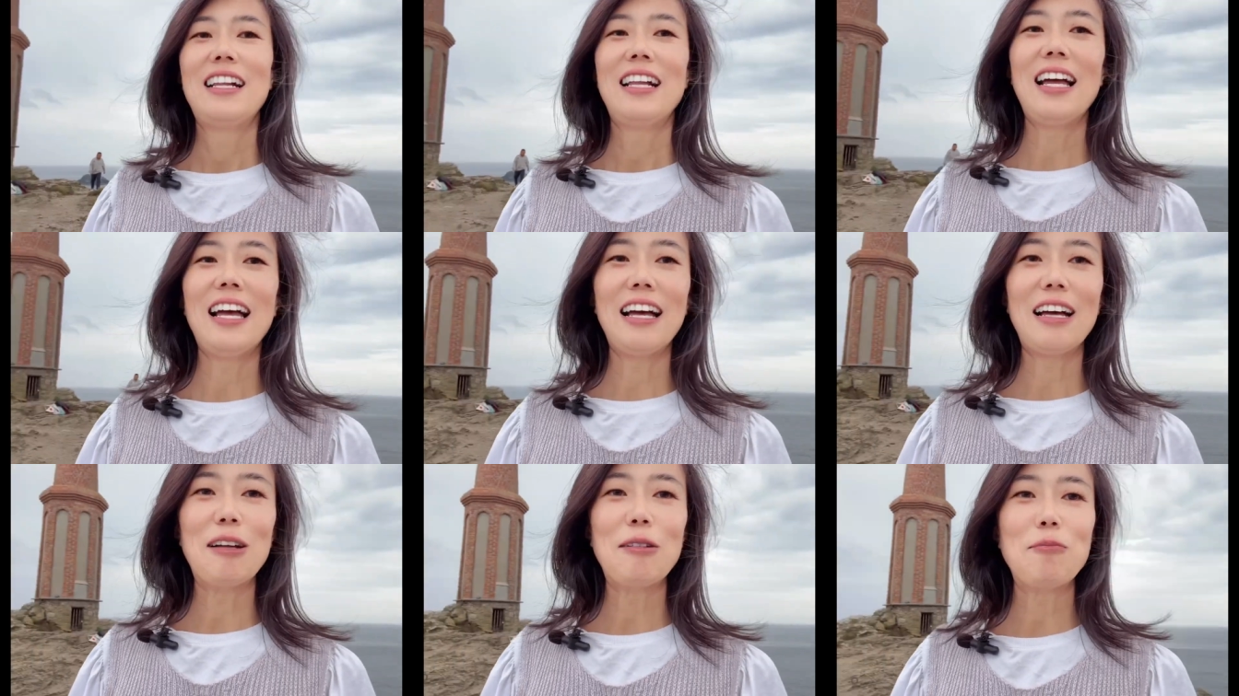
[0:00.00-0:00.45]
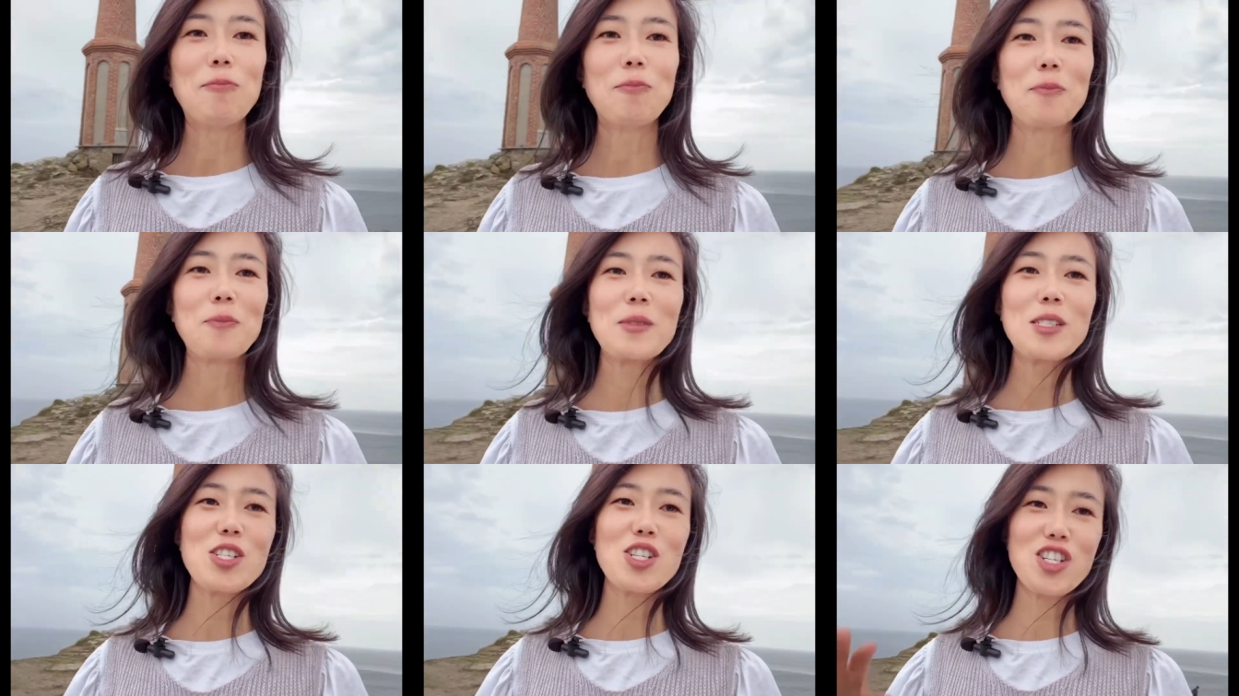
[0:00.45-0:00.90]

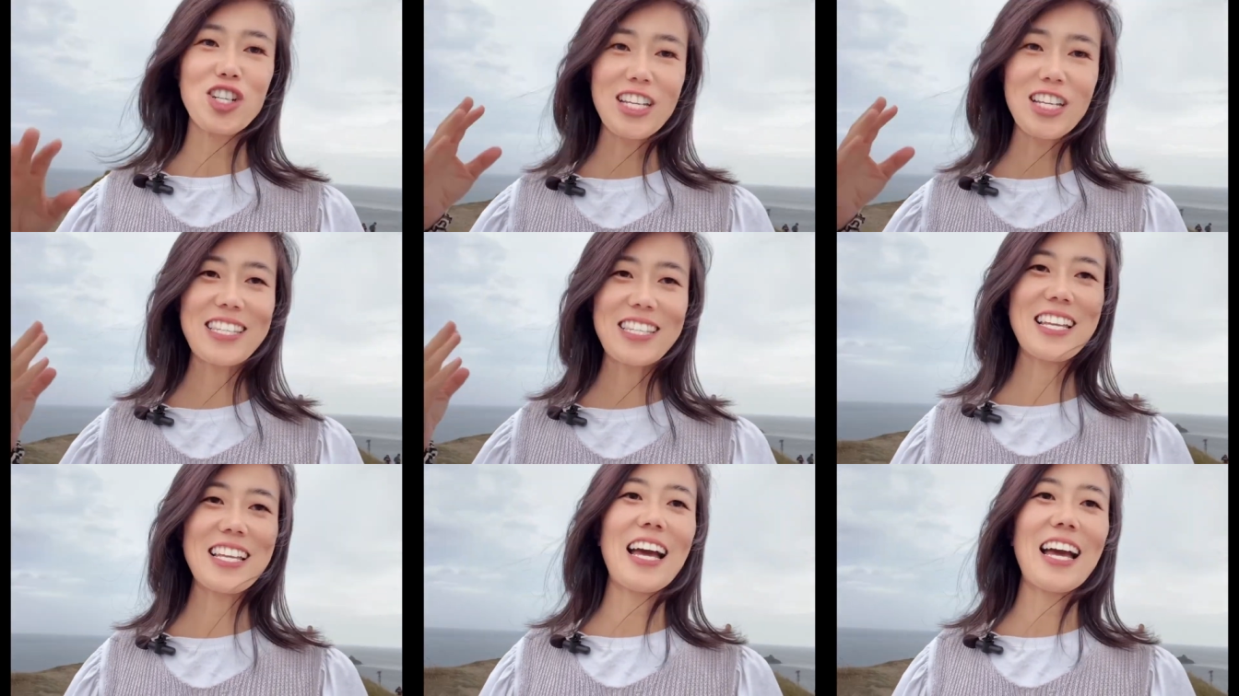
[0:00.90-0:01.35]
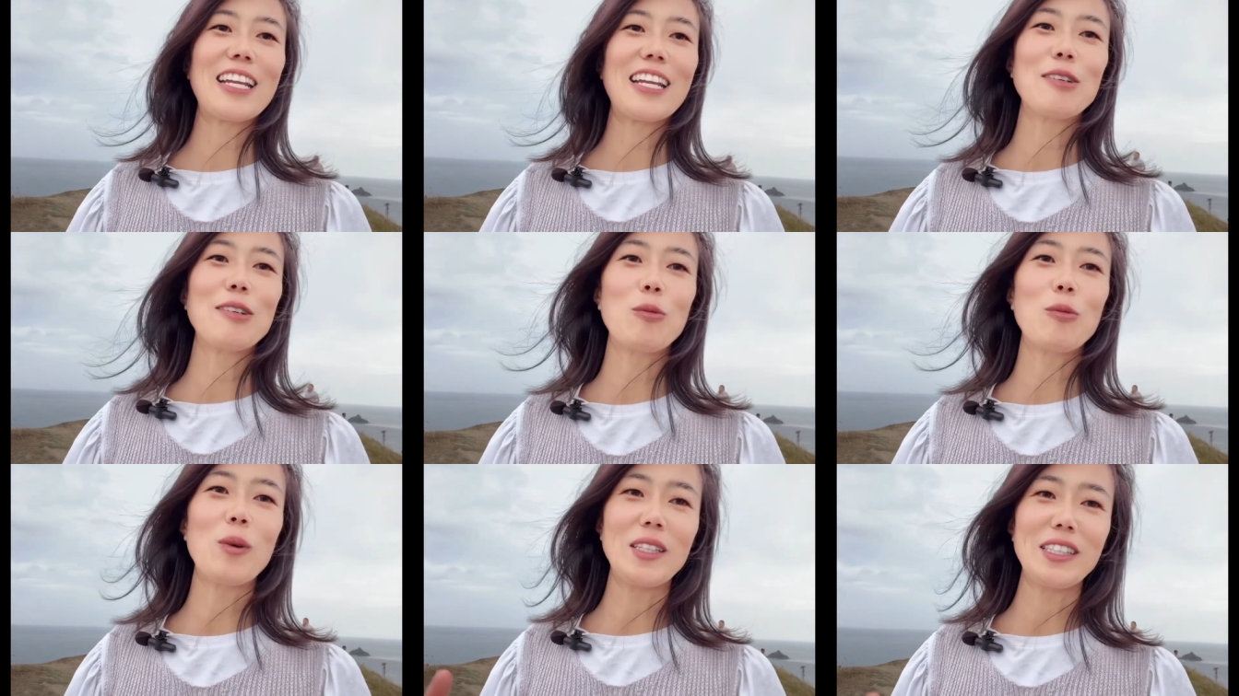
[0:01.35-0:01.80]
Um, she
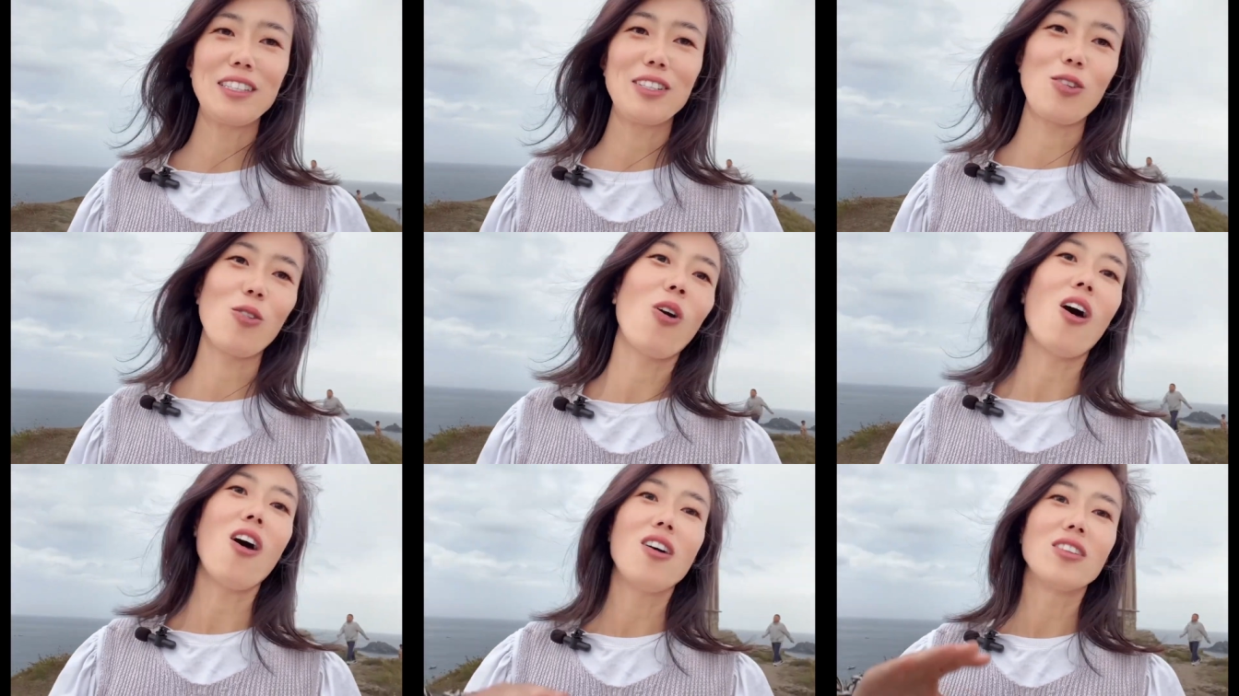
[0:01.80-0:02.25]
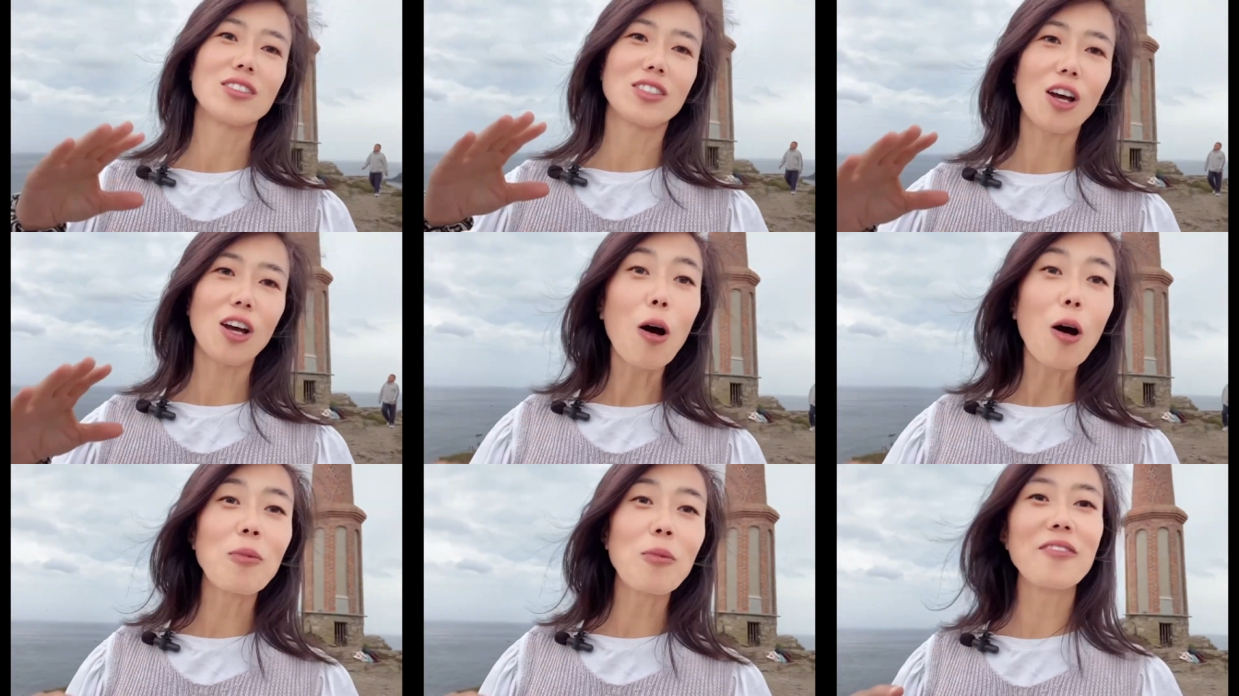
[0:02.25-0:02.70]
said when you're on
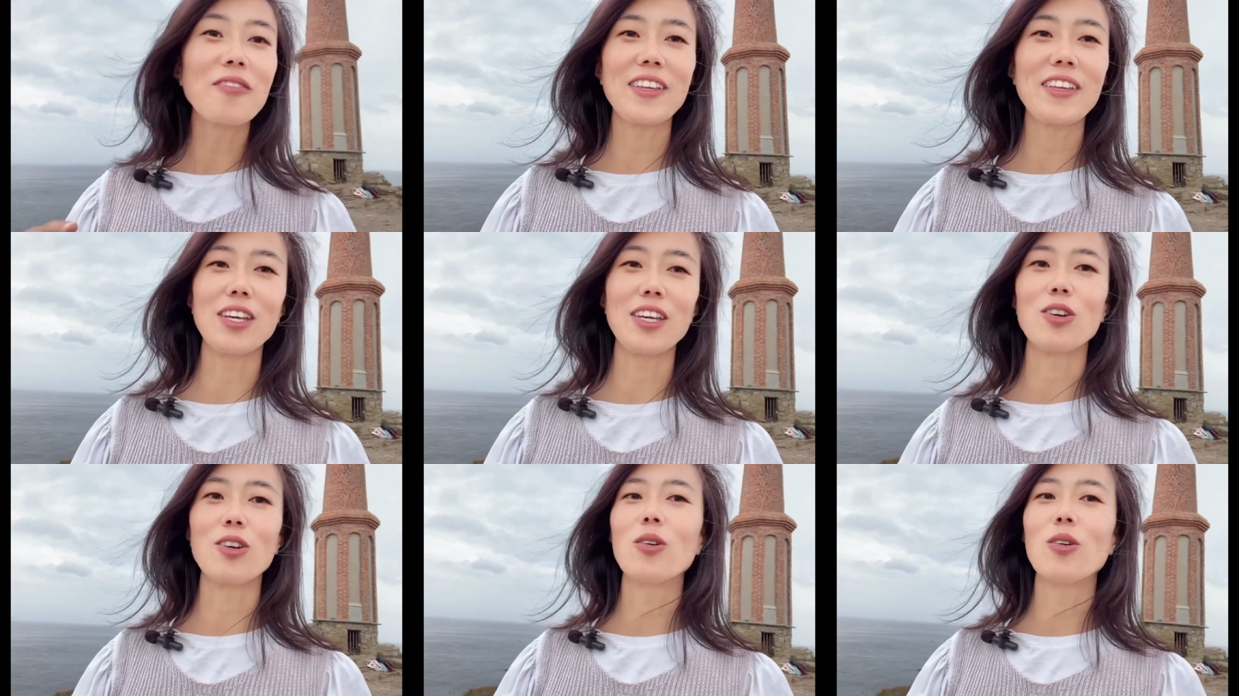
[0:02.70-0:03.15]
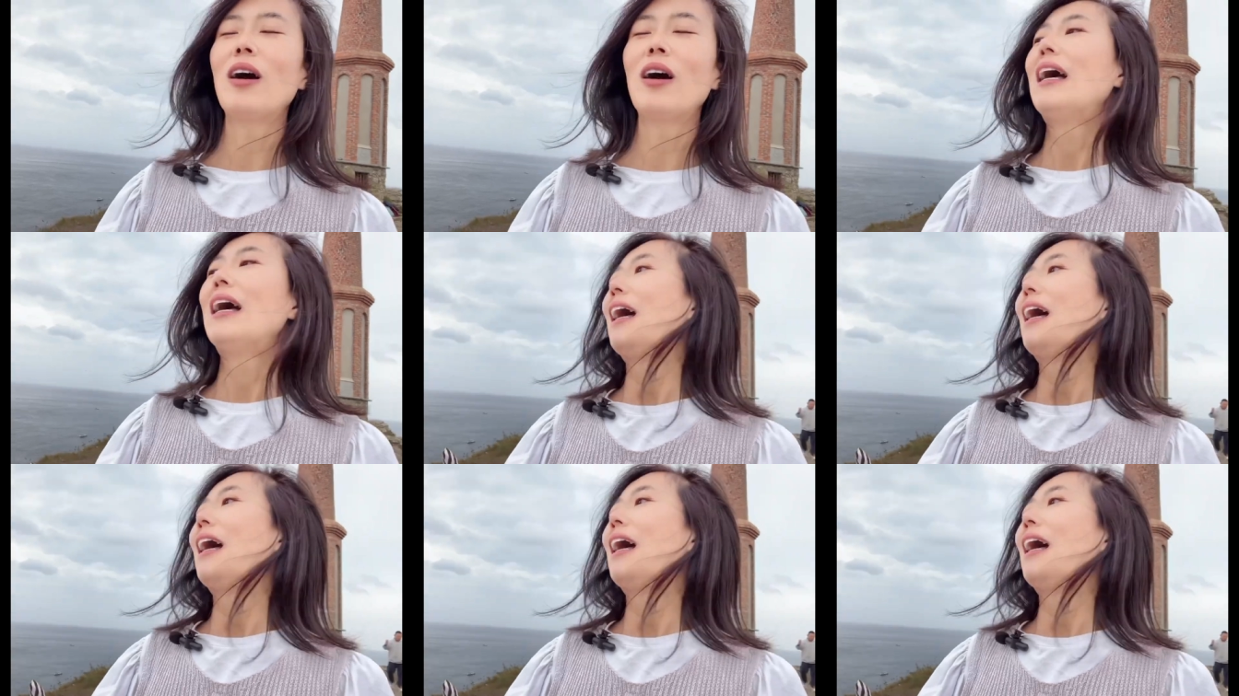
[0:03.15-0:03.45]
top of the hill